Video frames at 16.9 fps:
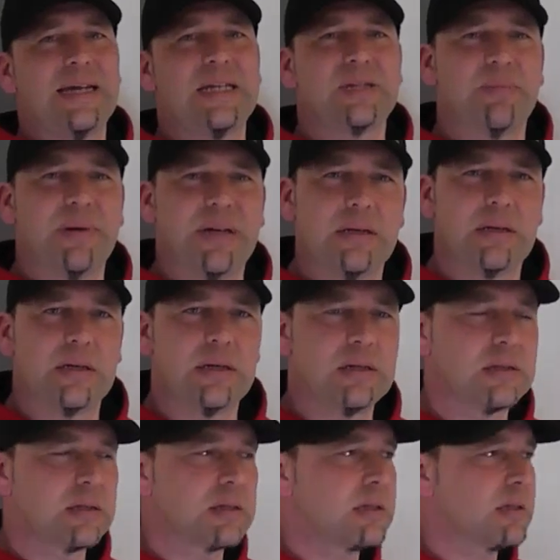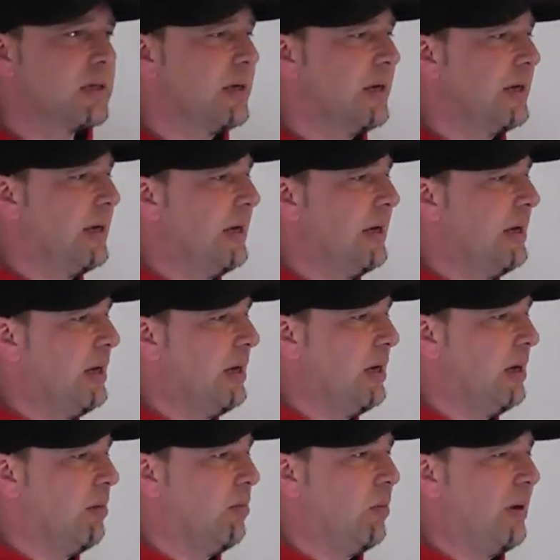East Midlands,
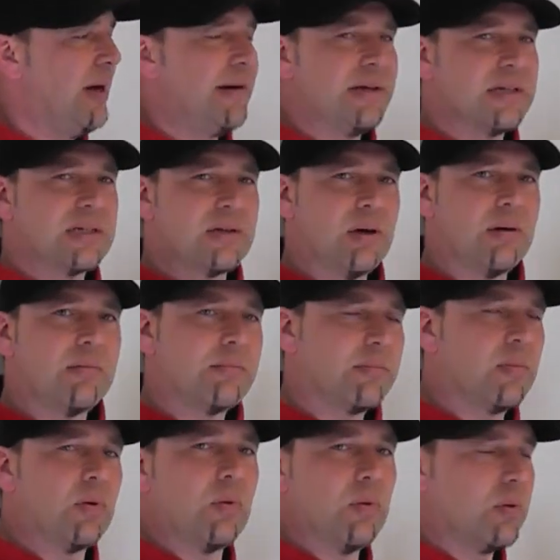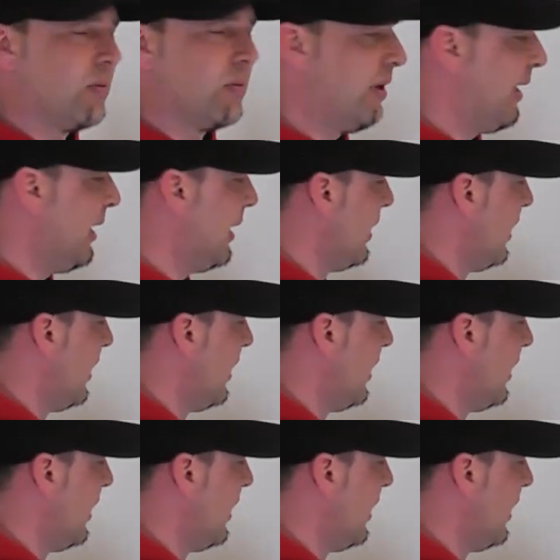where it's not all the way,